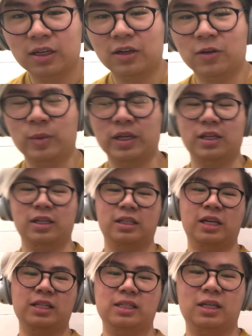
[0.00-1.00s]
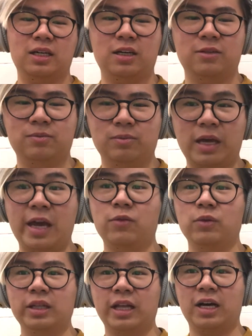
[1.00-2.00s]
Oh my god, guys,
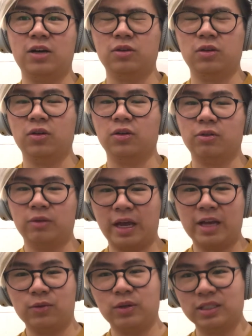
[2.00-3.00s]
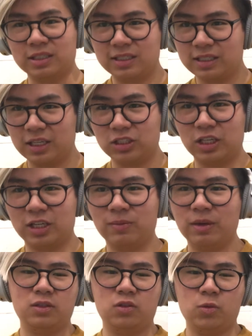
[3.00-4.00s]
Henry Lau, or Henry is the stage
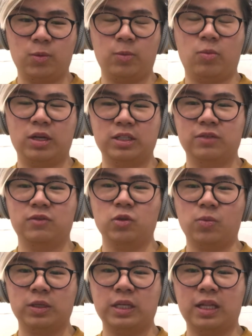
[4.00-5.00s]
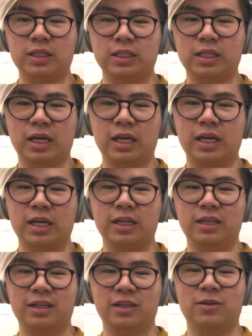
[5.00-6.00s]
name. Super impressive, super talented
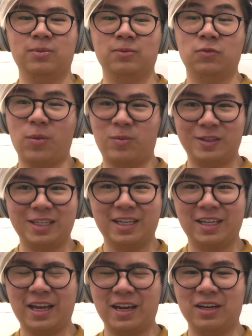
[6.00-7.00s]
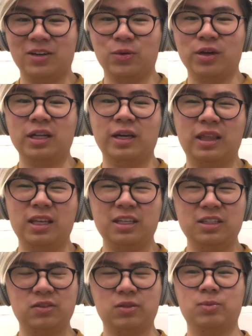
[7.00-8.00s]
guy, representing Canada well. I think
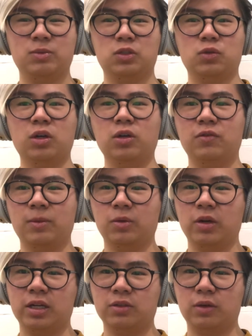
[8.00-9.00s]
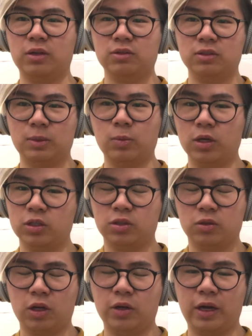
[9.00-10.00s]
he's from Toronto, if I'm correct, around somewhere in the
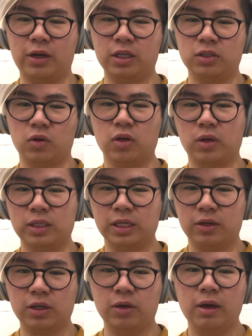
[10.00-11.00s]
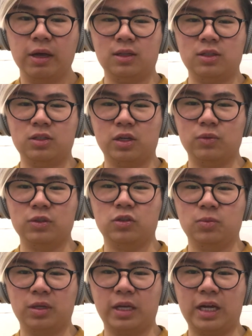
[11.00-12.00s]
Toronto area, Toronto, Ontario. The song was
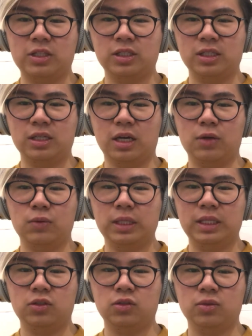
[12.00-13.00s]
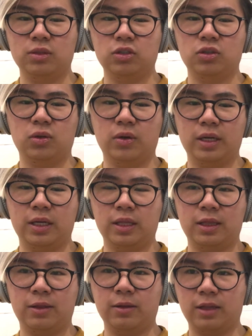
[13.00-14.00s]
super catchy. I really do enjoy
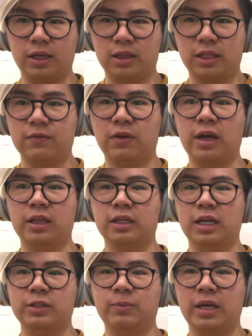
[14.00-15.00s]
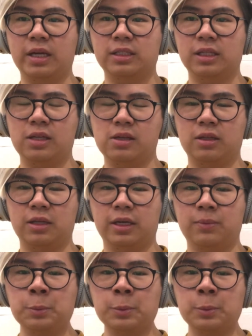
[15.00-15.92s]
the violin aspect, and then like